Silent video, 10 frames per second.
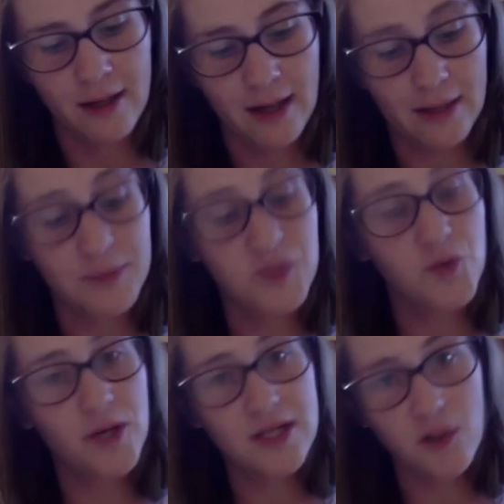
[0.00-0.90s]
and I'm
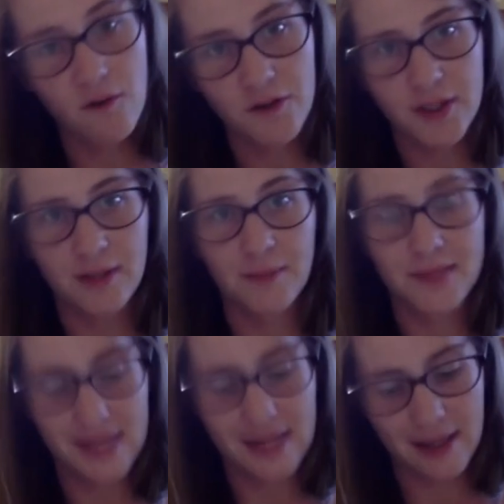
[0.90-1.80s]
straight over to him
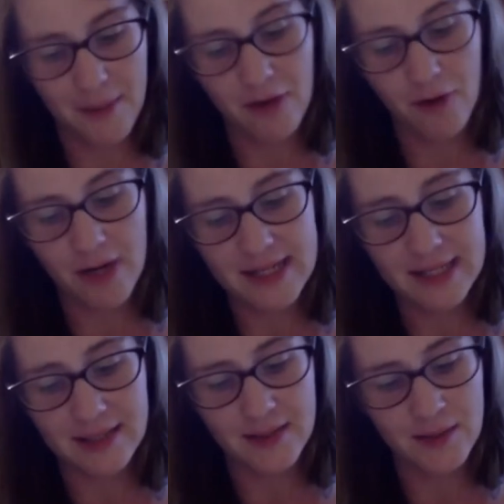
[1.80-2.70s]
telling him how great
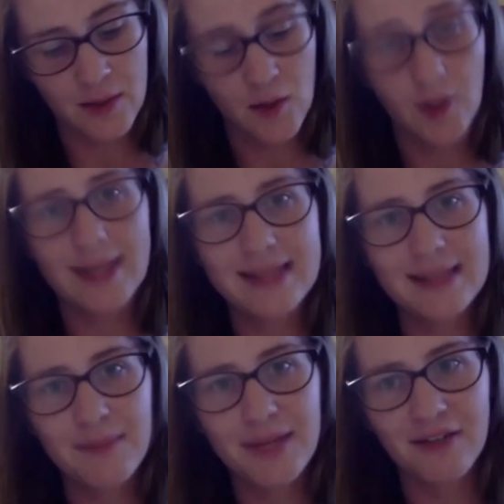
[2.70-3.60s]
he is, or else
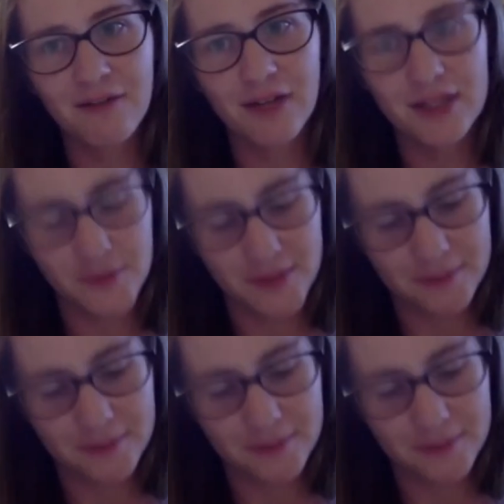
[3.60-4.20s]
I'm picking a fight with him.